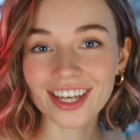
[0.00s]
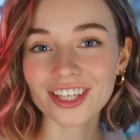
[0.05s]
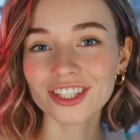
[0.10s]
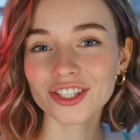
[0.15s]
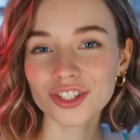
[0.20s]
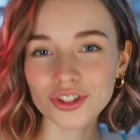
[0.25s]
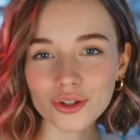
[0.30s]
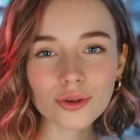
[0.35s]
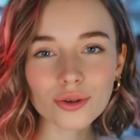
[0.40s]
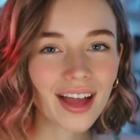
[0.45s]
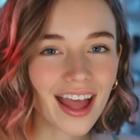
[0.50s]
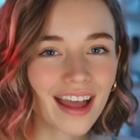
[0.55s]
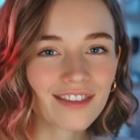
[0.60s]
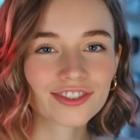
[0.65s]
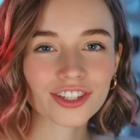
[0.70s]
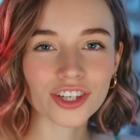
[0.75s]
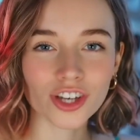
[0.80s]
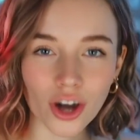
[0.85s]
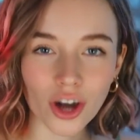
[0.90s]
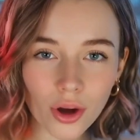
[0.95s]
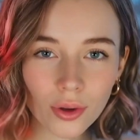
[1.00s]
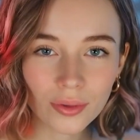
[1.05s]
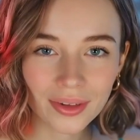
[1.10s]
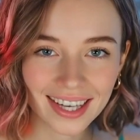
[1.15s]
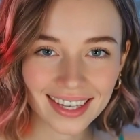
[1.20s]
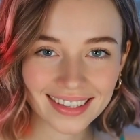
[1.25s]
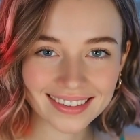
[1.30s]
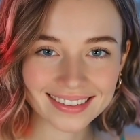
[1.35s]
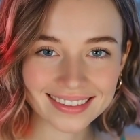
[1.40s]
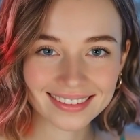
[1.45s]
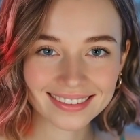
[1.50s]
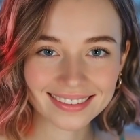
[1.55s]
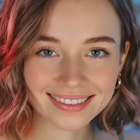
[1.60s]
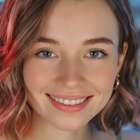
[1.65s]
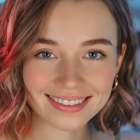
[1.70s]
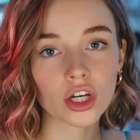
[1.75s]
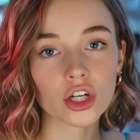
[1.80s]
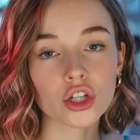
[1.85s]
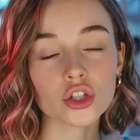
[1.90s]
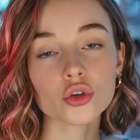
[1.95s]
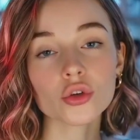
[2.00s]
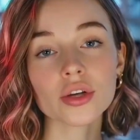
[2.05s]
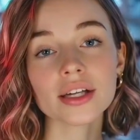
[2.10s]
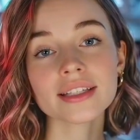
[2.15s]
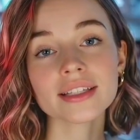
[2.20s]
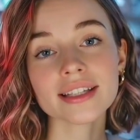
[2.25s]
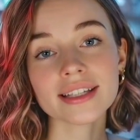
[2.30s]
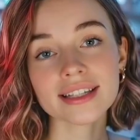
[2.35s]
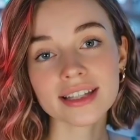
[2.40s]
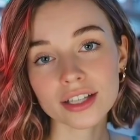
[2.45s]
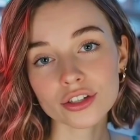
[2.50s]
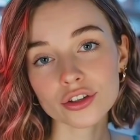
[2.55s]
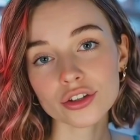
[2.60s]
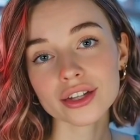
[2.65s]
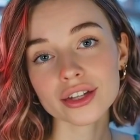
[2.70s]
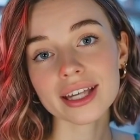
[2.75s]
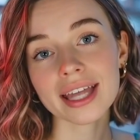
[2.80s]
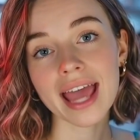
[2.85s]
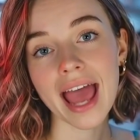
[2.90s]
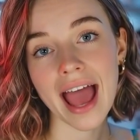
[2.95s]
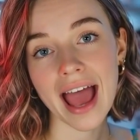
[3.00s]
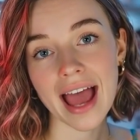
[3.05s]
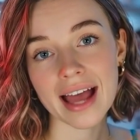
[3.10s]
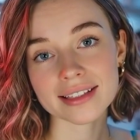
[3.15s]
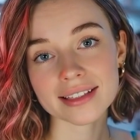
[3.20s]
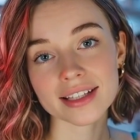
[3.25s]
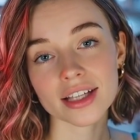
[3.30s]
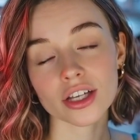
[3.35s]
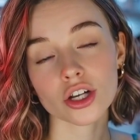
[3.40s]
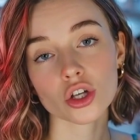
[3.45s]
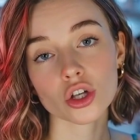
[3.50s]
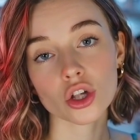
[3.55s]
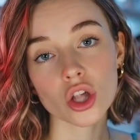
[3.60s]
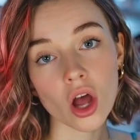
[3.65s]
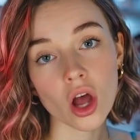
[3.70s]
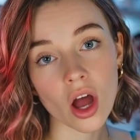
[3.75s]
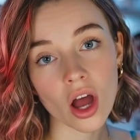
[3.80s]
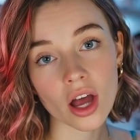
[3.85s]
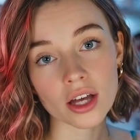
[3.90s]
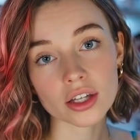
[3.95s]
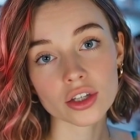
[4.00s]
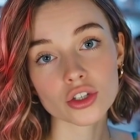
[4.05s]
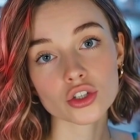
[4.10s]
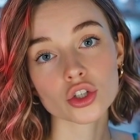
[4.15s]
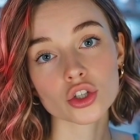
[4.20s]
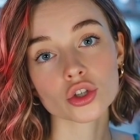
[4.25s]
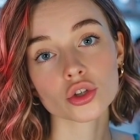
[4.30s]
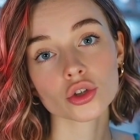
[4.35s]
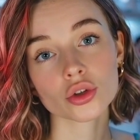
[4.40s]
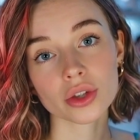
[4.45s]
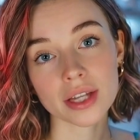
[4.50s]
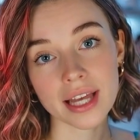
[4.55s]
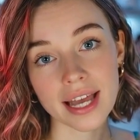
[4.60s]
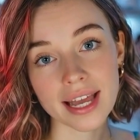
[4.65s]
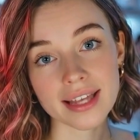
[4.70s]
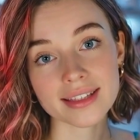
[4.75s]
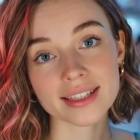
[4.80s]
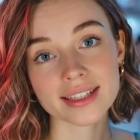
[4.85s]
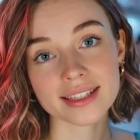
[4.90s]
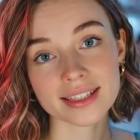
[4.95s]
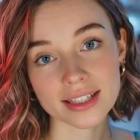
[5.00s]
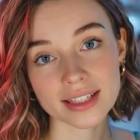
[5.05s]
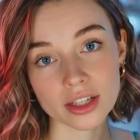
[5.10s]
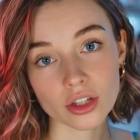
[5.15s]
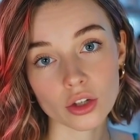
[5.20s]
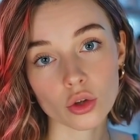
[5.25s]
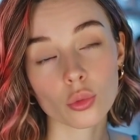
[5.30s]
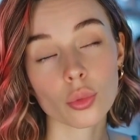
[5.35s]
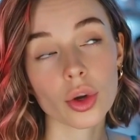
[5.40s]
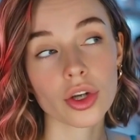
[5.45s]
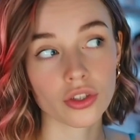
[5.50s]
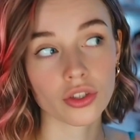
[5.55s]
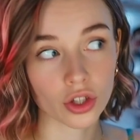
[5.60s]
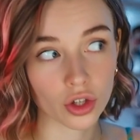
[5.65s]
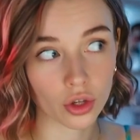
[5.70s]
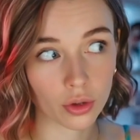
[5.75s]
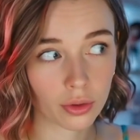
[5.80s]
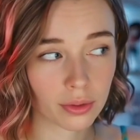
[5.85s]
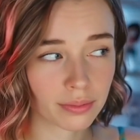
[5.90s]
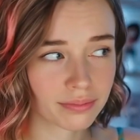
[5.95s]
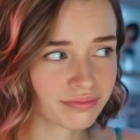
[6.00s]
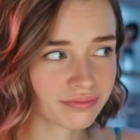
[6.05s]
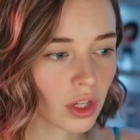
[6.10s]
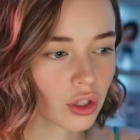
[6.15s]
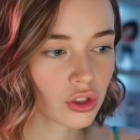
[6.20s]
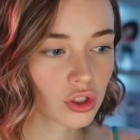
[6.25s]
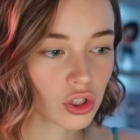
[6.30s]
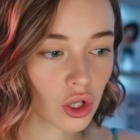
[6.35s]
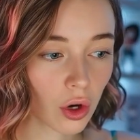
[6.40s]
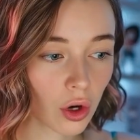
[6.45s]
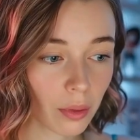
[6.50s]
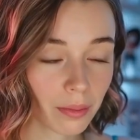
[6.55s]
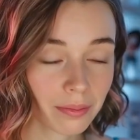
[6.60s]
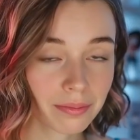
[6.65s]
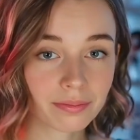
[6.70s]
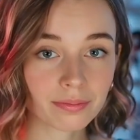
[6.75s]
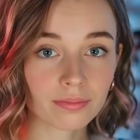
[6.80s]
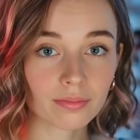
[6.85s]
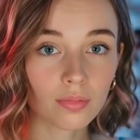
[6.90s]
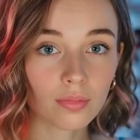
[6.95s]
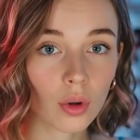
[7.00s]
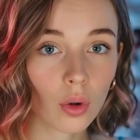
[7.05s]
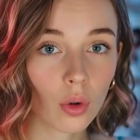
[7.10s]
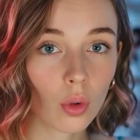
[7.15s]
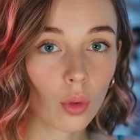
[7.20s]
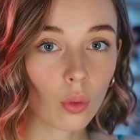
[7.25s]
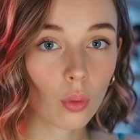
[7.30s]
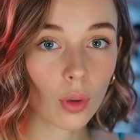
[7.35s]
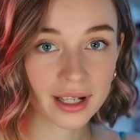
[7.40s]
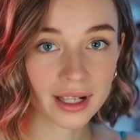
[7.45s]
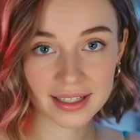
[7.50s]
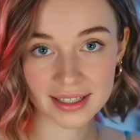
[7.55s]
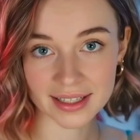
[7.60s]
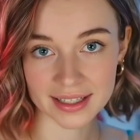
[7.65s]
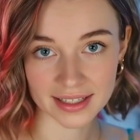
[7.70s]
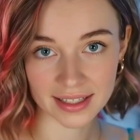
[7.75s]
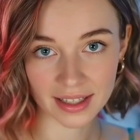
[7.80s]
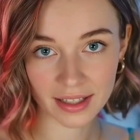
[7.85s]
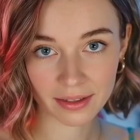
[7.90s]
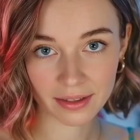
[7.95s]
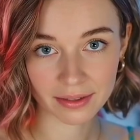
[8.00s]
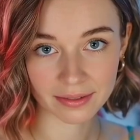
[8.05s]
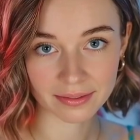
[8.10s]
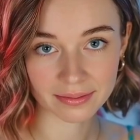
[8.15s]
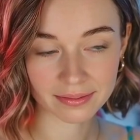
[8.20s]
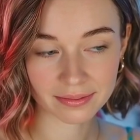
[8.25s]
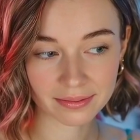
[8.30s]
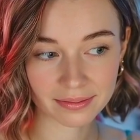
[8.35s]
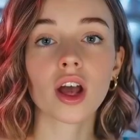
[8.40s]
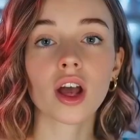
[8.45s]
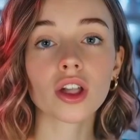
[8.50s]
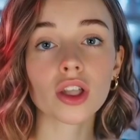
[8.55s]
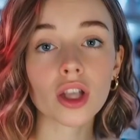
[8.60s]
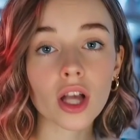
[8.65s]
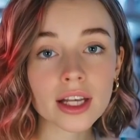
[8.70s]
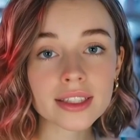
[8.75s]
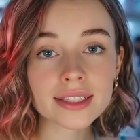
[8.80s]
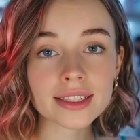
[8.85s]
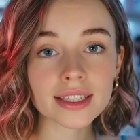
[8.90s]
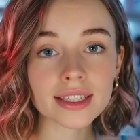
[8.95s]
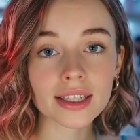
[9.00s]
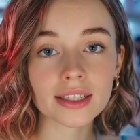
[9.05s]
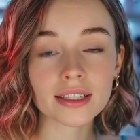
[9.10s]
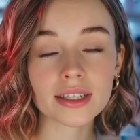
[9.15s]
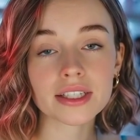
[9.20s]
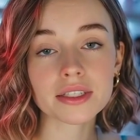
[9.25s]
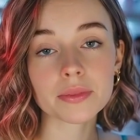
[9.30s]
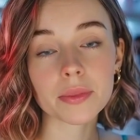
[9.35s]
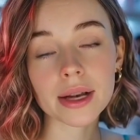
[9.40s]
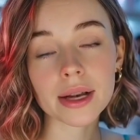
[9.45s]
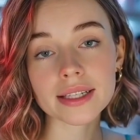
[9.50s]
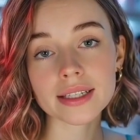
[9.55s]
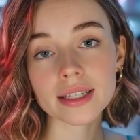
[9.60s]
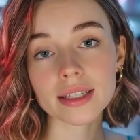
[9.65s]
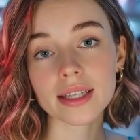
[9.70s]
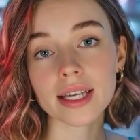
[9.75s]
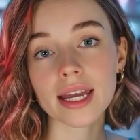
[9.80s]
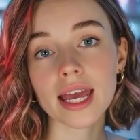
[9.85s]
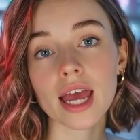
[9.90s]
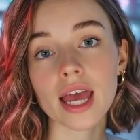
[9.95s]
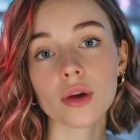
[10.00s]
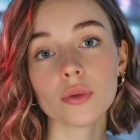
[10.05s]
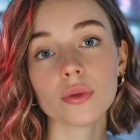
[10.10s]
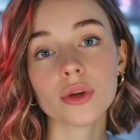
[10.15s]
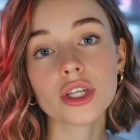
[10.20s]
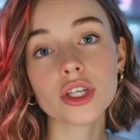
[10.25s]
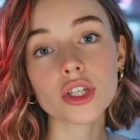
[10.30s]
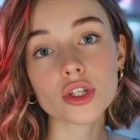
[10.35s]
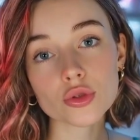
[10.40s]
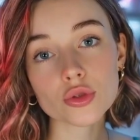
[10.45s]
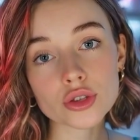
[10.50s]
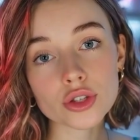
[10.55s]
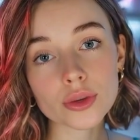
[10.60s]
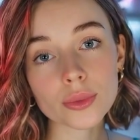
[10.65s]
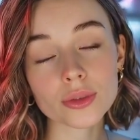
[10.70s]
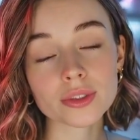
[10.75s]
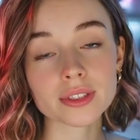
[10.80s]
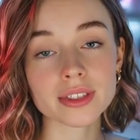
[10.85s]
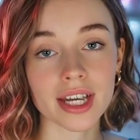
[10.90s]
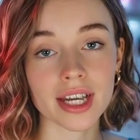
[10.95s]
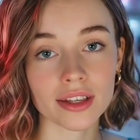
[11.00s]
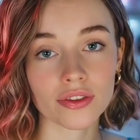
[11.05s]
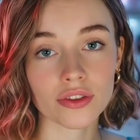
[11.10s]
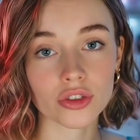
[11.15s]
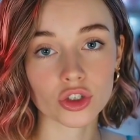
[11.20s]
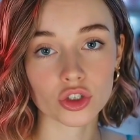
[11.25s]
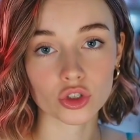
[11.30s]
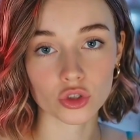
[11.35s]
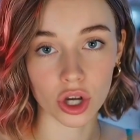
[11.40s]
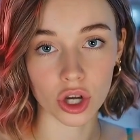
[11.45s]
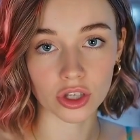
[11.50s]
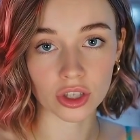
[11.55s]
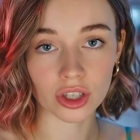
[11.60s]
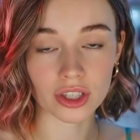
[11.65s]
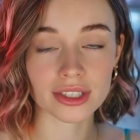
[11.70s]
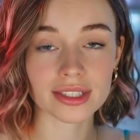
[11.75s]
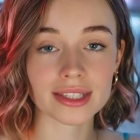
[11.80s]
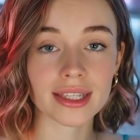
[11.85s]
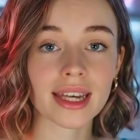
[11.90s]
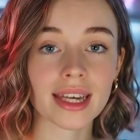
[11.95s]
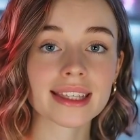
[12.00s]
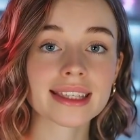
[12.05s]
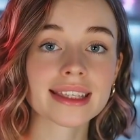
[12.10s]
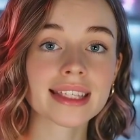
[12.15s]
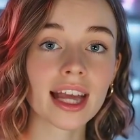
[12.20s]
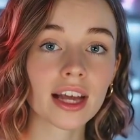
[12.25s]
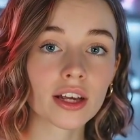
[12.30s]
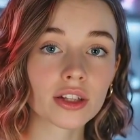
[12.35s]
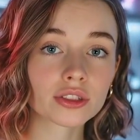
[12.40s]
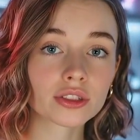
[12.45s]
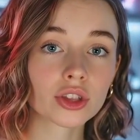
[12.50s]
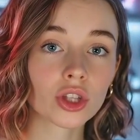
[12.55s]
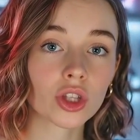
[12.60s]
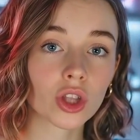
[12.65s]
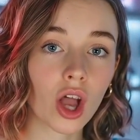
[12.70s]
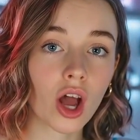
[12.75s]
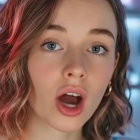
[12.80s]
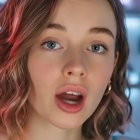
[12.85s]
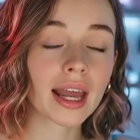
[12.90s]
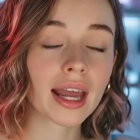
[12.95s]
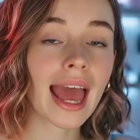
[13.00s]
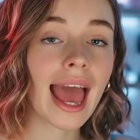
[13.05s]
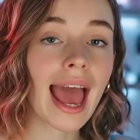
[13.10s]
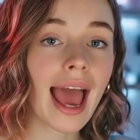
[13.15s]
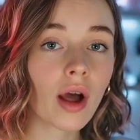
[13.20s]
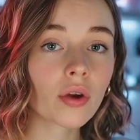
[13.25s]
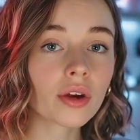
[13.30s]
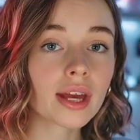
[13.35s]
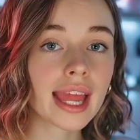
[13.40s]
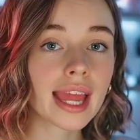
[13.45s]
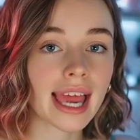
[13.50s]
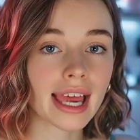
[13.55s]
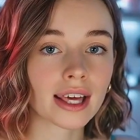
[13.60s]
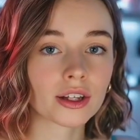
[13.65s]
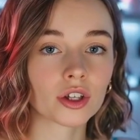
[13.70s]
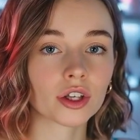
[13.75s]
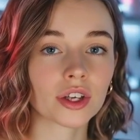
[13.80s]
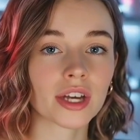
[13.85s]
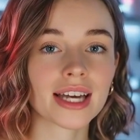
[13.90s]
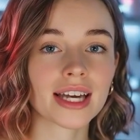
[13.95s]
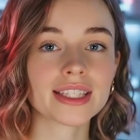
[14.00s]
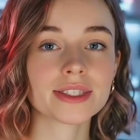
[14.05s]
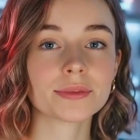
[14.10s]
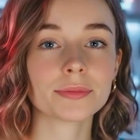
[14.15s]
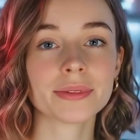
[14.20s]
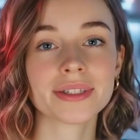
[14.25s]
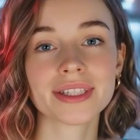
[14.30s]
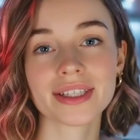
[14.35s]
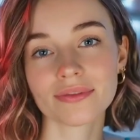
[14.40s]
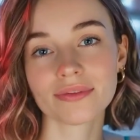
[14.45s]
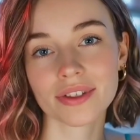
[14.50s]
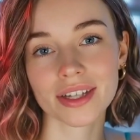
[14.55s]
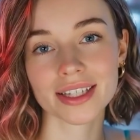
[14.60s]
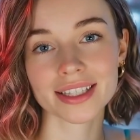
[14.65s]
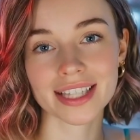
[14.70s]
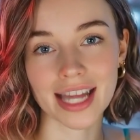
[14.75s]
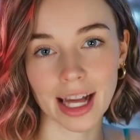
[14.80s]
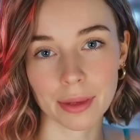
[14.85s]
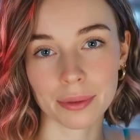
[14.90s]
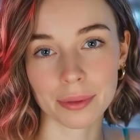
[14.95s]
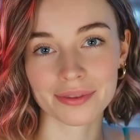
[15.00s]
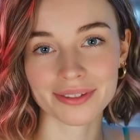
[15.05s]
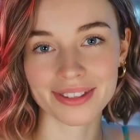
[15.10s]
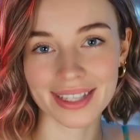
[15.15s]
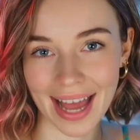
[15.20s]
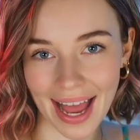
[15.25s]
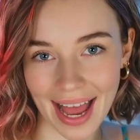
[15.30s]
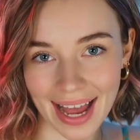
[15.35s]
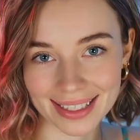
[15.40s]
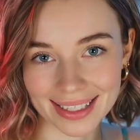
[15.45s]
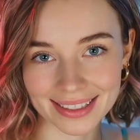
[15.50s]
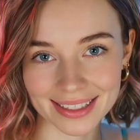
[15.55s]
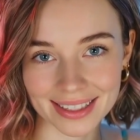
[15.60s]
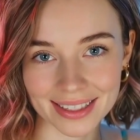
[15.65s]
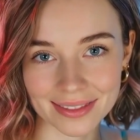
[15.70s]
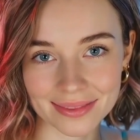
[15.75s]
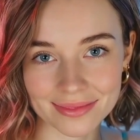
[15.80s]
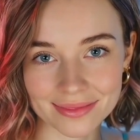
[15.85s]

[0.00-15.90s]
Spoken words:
You don't have to code it. You can literally ask Claude to create the skill with you. So, what is a skill? A Claude skill is basically a reusable set of instructions that tells Claude how to handle a specific type of task.